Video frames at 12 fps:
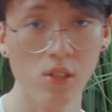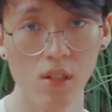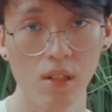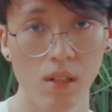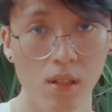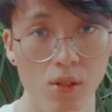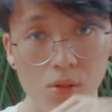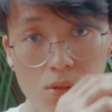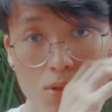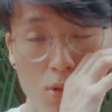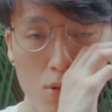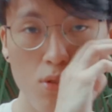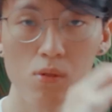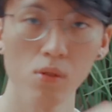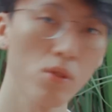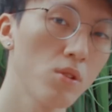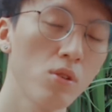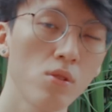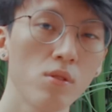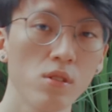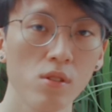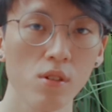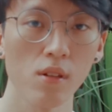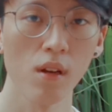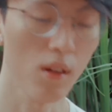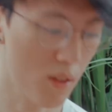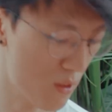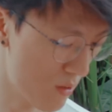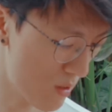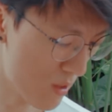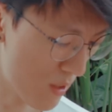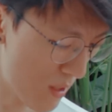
good. Dune is good. Dune is good.